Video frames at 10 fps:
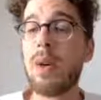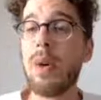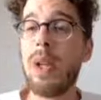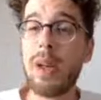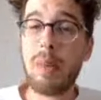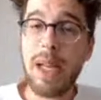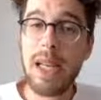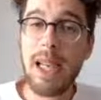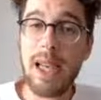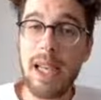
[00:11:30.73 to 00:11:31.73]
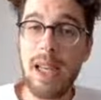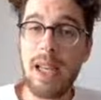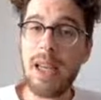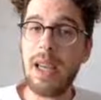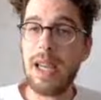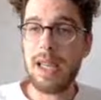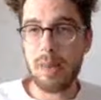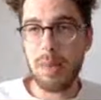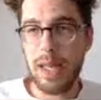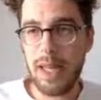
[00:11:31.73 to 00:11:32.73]
So here might lie
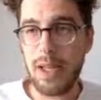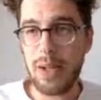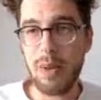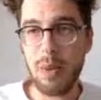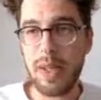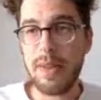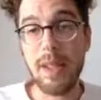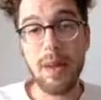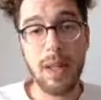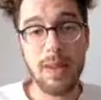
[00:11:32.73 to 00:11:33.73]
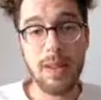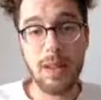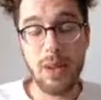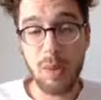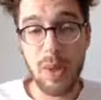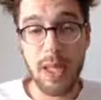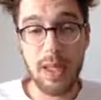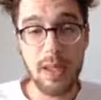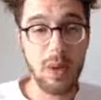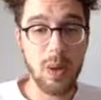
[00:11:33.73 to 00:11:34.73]
an explanation why seagrasses
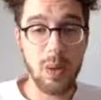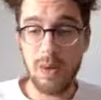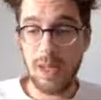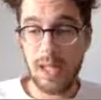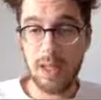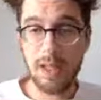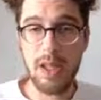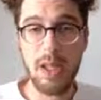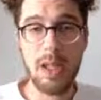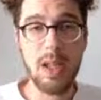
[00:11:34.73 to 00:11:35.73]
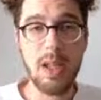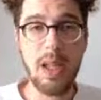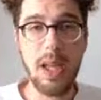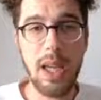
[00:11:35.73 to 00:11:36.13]
dominate over algae